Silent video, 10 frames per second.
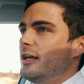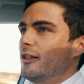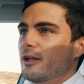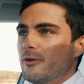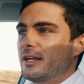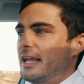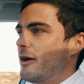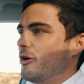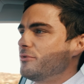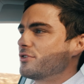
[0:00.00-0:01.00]
like look at
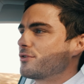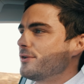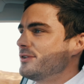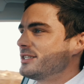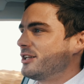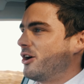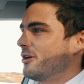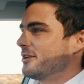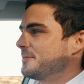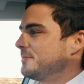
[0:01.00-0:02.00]
now, I'm just cruising
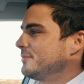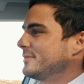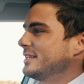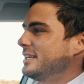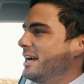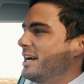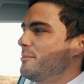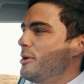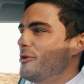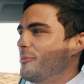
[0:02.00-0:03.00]
along
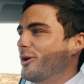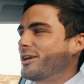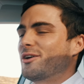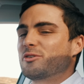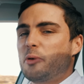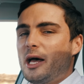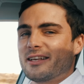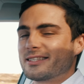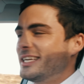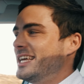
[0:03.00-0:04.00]
and a motorbike goes past.